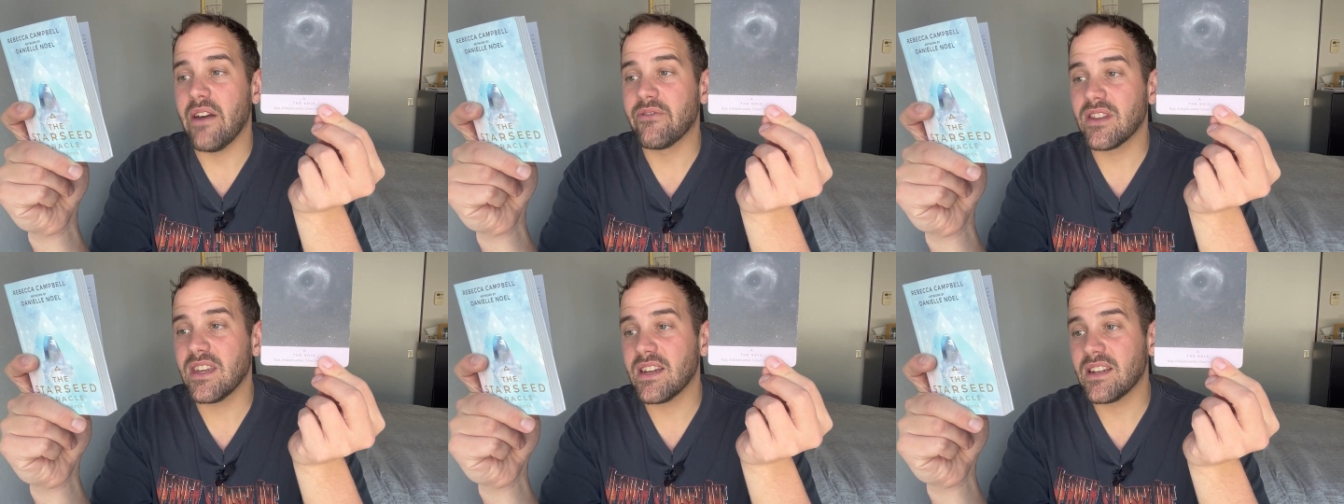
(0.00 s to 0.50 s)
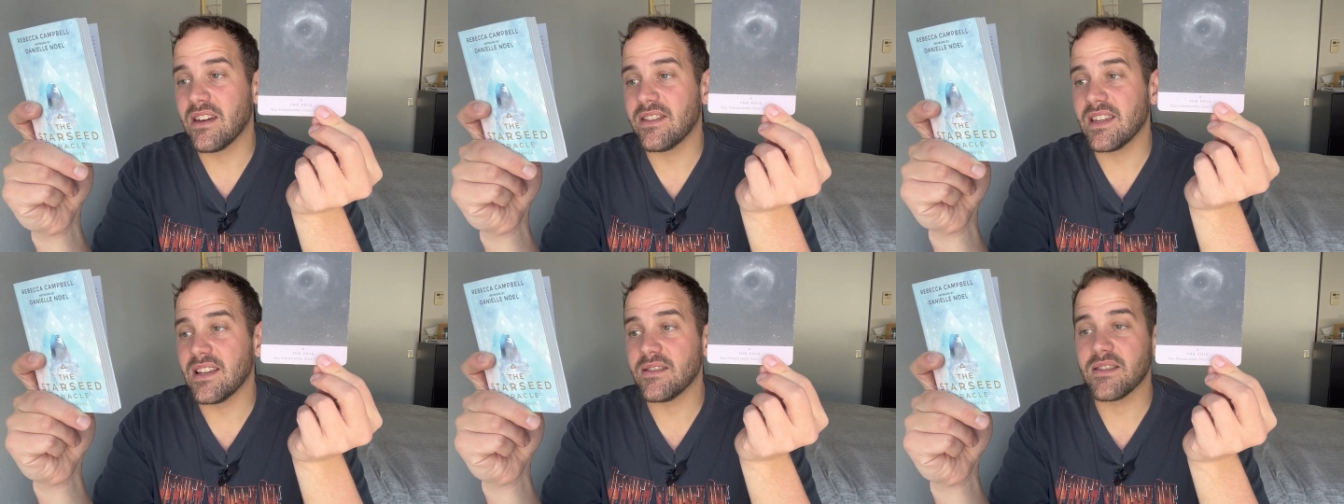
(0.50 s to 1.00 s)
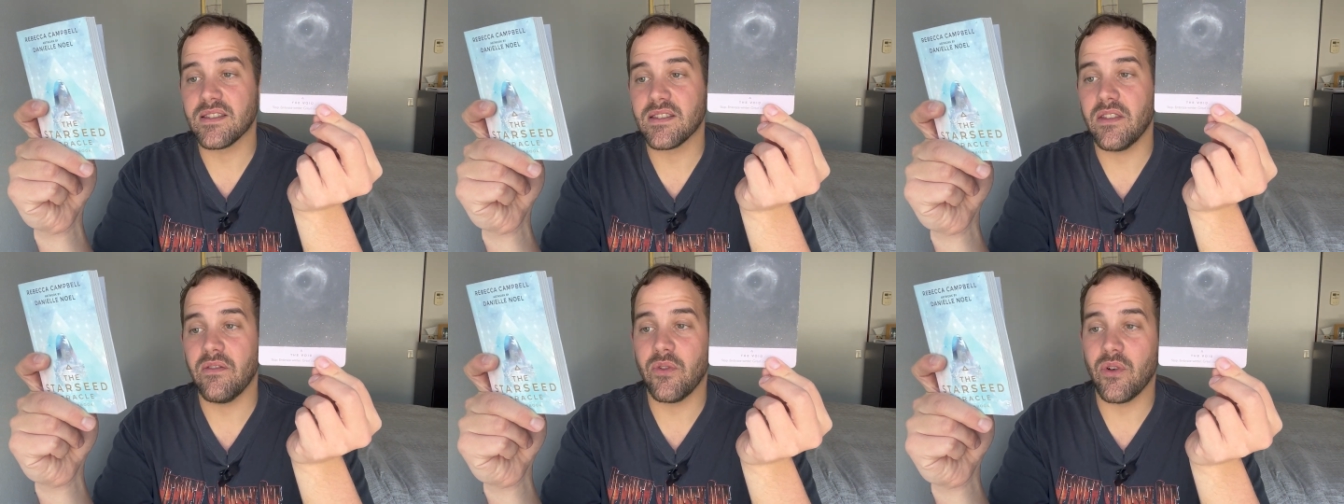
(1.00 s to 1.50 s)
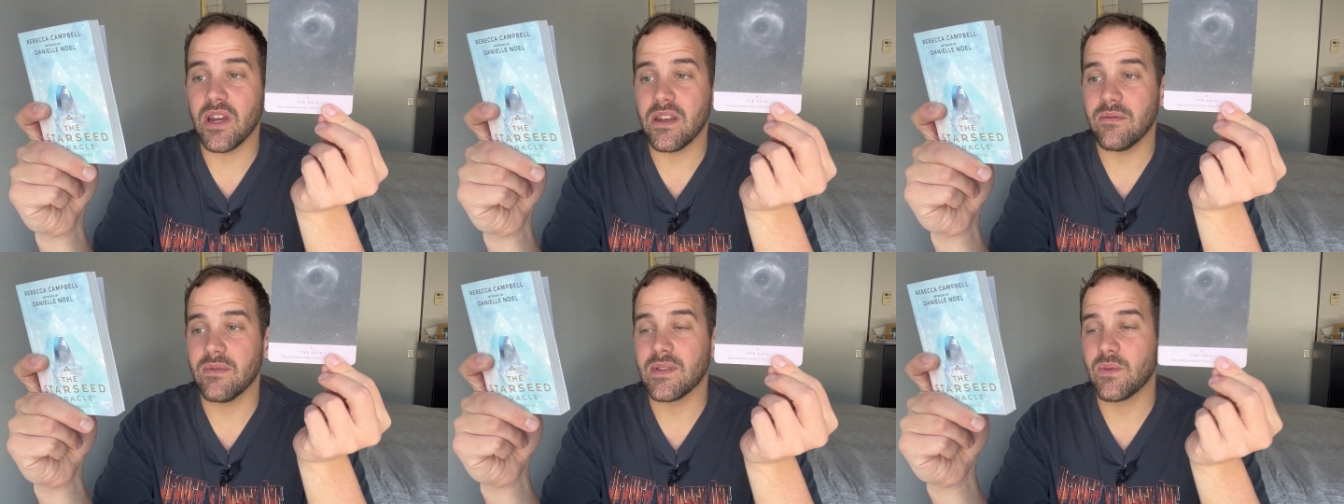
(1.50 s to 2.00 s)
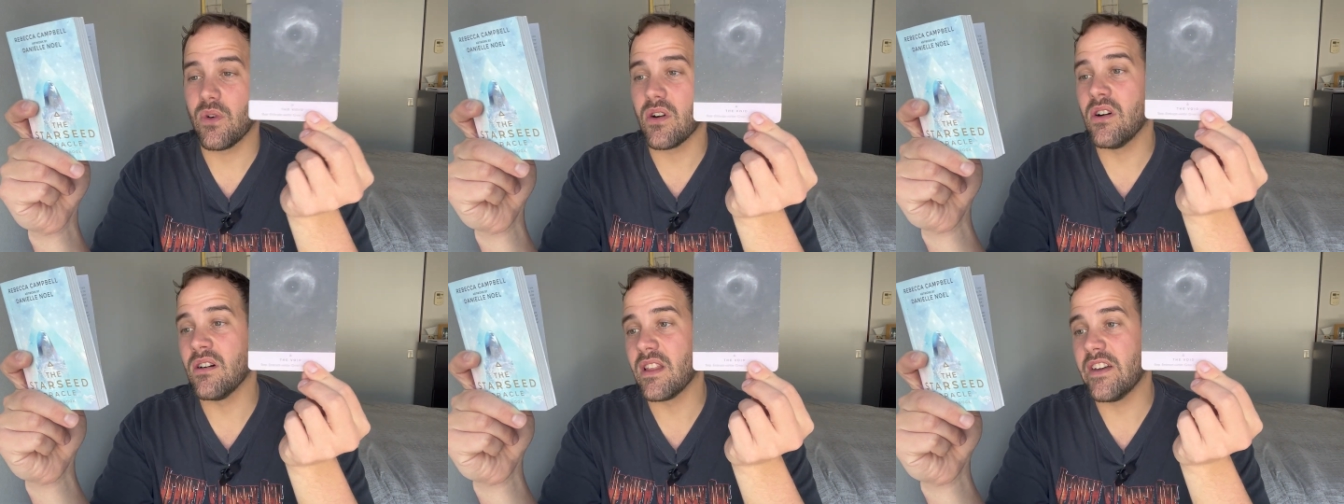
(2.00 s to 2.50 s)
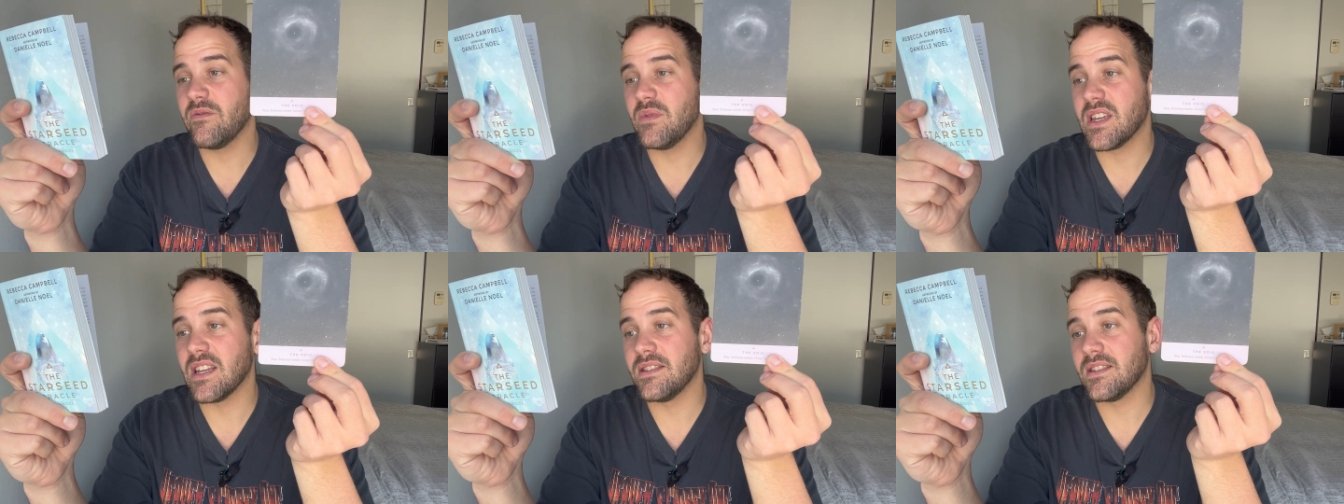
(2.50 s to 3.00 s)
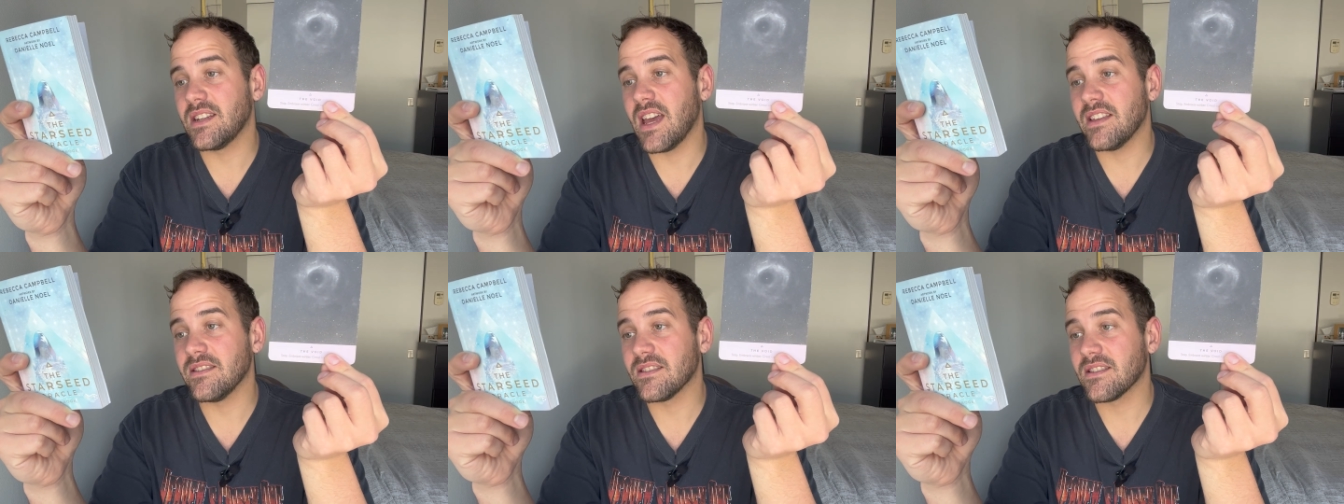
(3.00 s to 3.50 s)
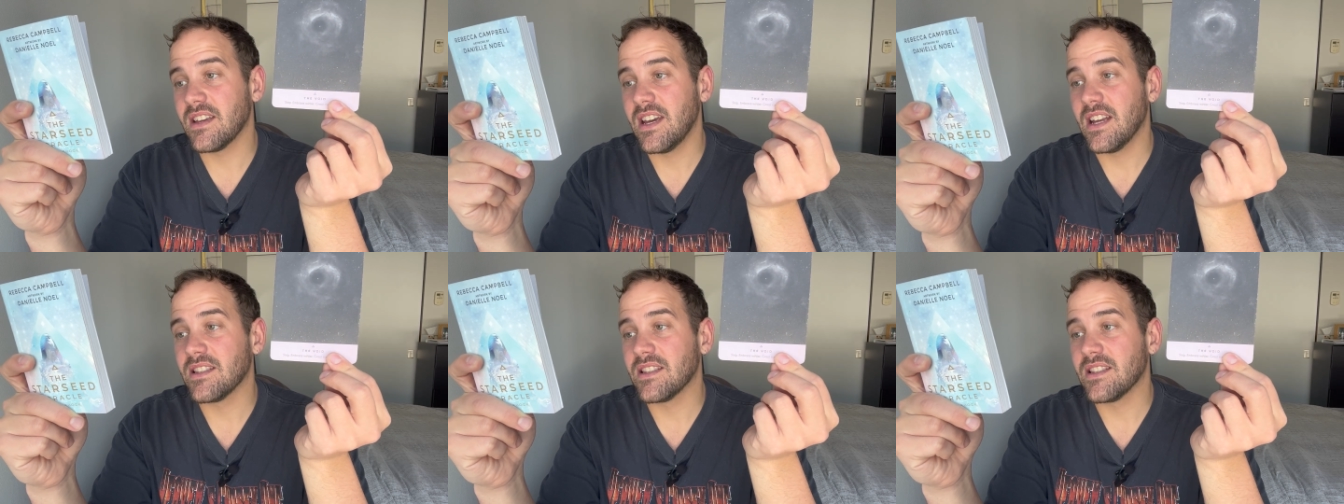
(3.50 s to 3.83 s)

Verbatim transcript: Everything and nothing exists in the void. It's where all life begins and ends.